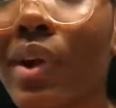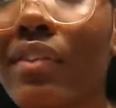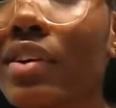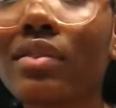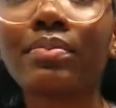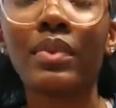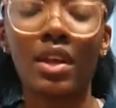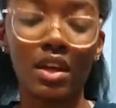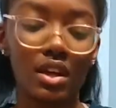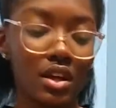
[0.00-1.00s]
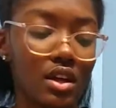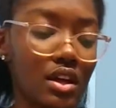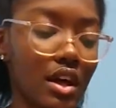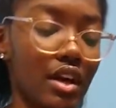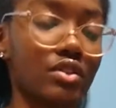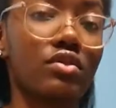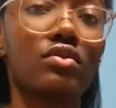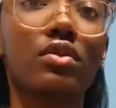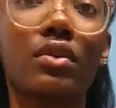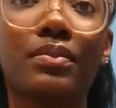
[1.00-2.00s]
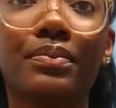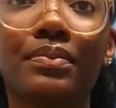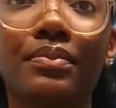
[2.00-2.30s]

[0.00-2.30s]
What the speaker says: whatever, edge control.